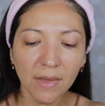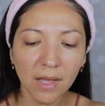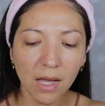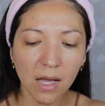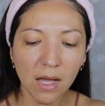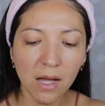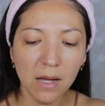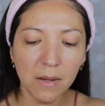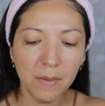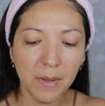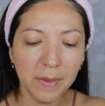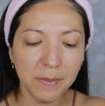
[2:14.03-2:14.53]

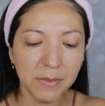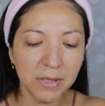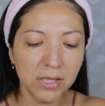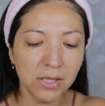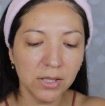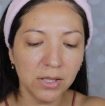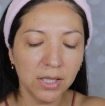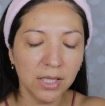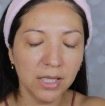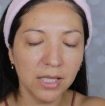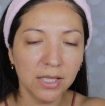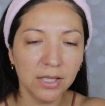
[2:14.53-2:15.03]
I'm
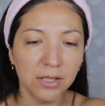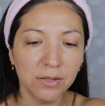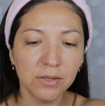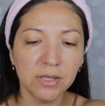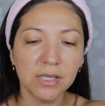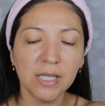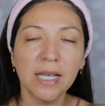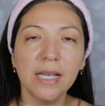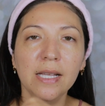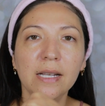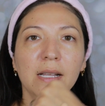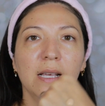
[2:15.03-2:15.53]
still going to
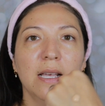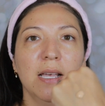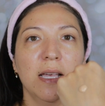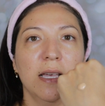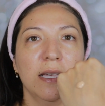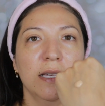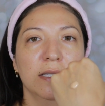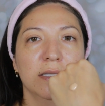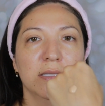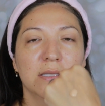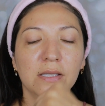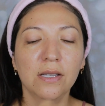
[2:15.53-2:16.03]
use it.
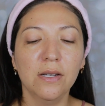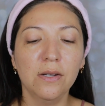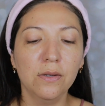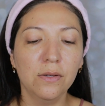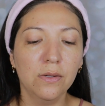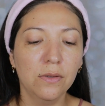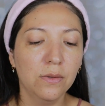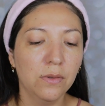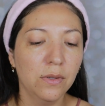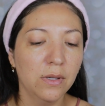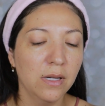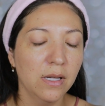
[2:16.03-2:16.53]

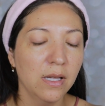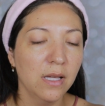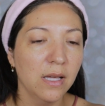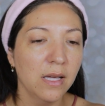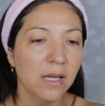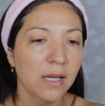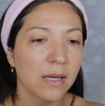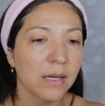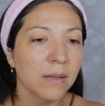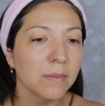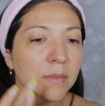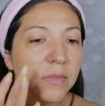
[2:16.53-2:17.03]
So
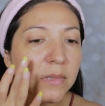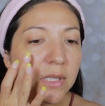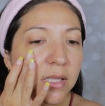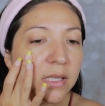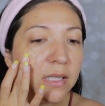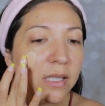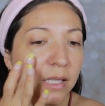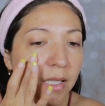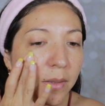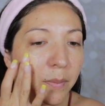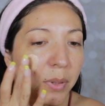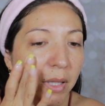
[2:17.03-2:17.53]
I'm just
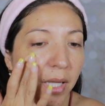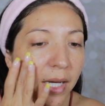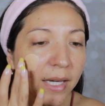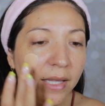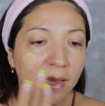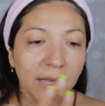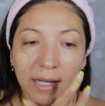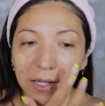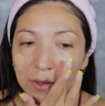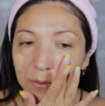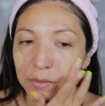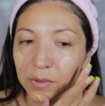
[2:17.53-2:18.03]
going to apply
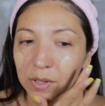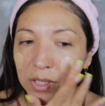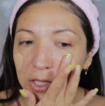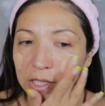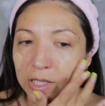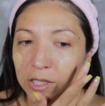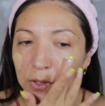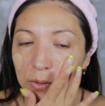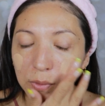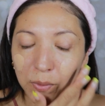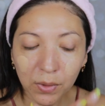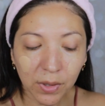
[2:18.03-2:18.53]
that
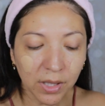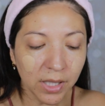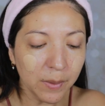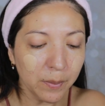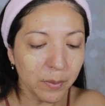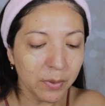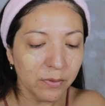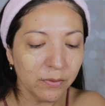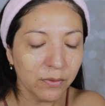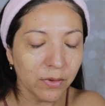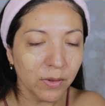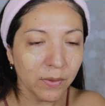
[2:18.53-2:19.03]
really quick
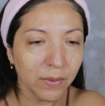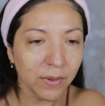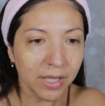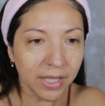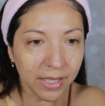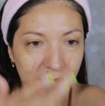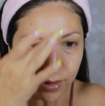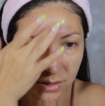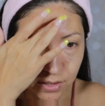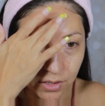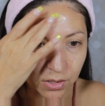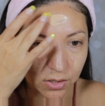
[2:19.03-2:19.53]
before we
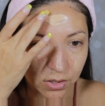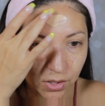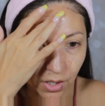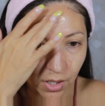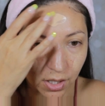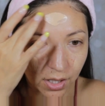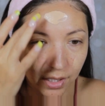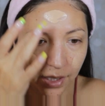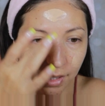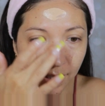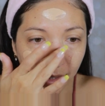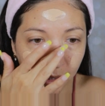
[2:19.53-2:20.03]
get
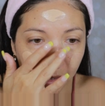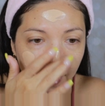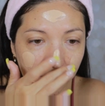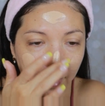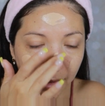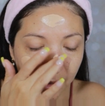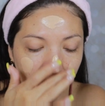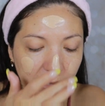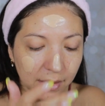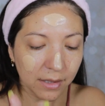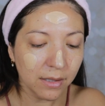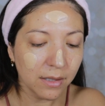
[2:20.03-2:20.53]

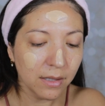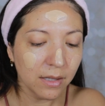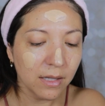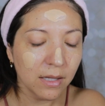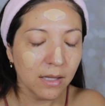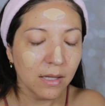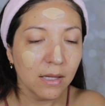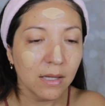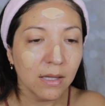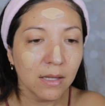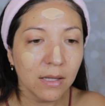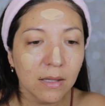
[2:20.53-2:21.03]
started.
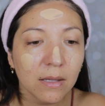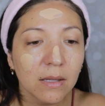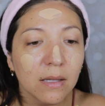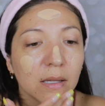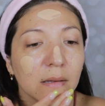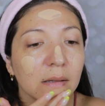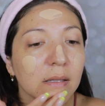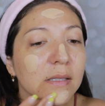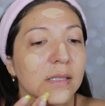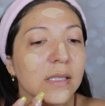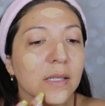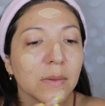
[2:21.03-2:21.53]

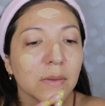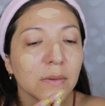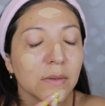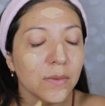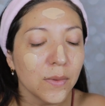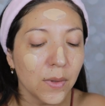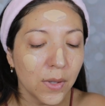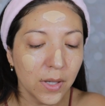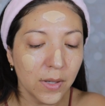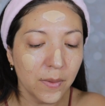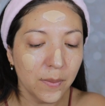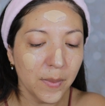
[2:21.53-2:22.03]

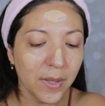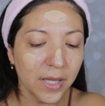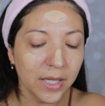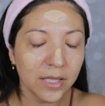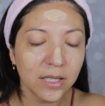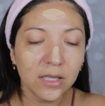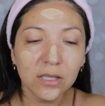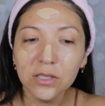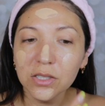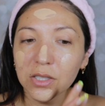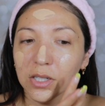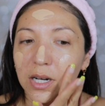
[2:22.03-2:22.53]
So
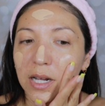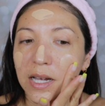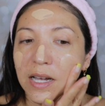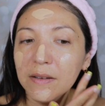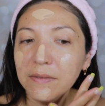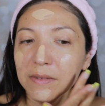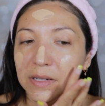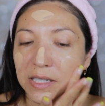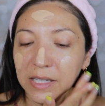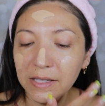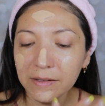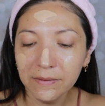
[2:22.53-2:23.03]
making sure I
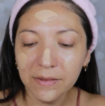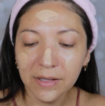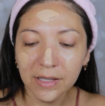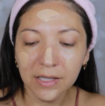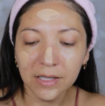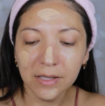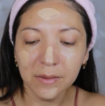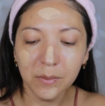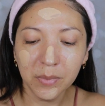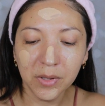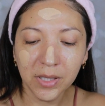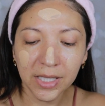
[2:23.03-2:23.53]
have an even
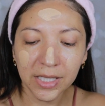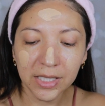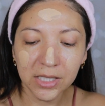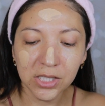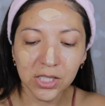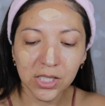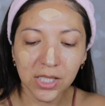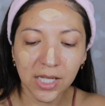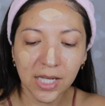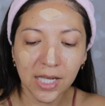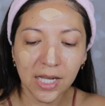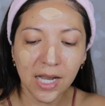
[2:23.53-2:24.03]

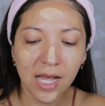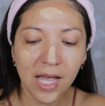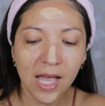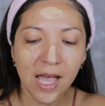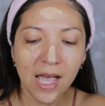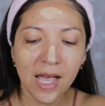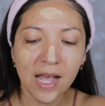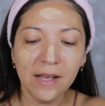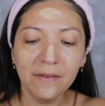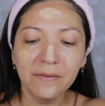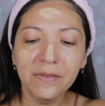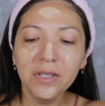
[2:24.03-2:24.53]
complexion. And
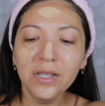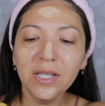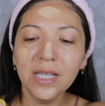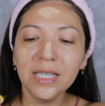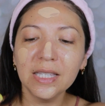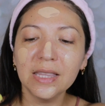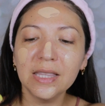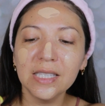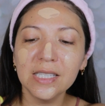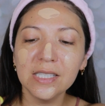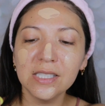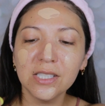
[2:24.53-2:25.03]
I feel
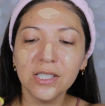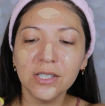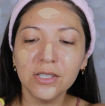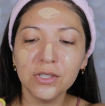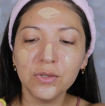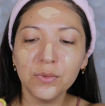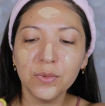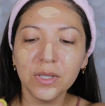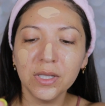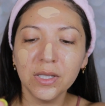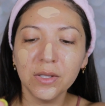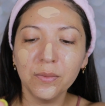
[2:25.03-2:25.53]
like this
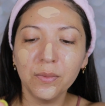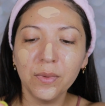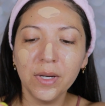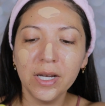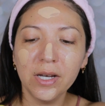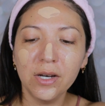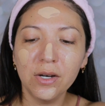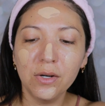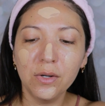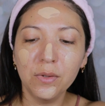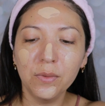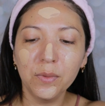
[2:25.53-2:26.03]
goes really
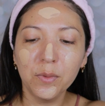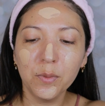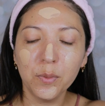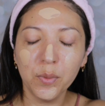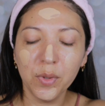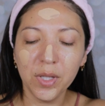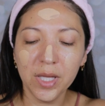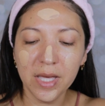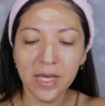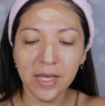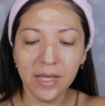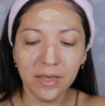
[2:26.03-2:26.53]
well
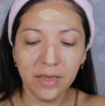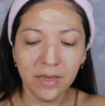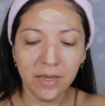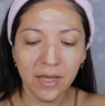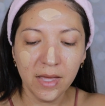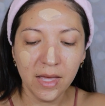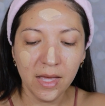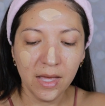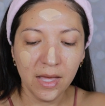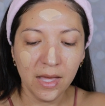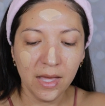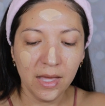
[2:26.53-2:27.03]
with
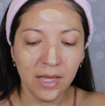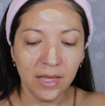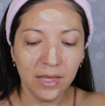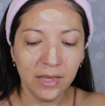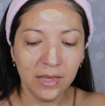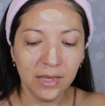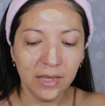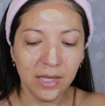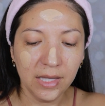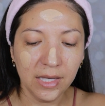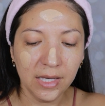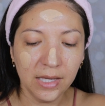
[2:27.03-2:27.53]

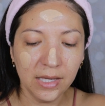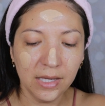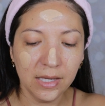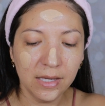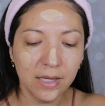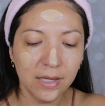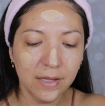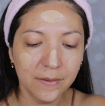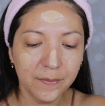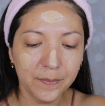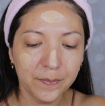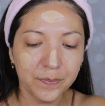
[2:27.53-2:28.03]

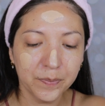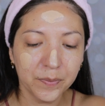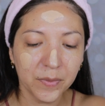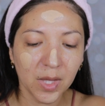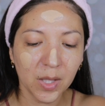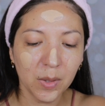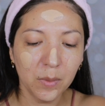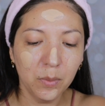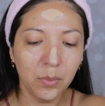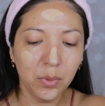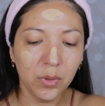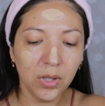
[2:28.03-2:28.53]
the
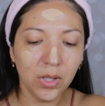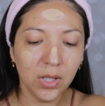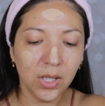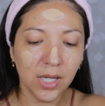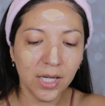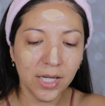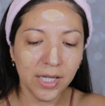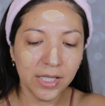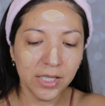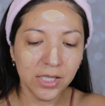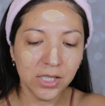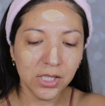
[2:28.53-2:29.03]

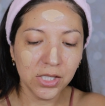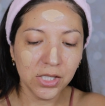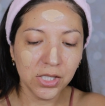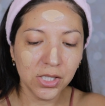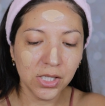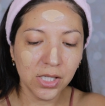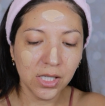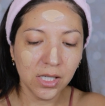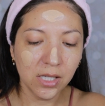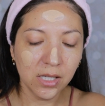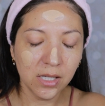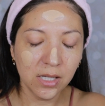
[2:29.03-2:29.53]
blush,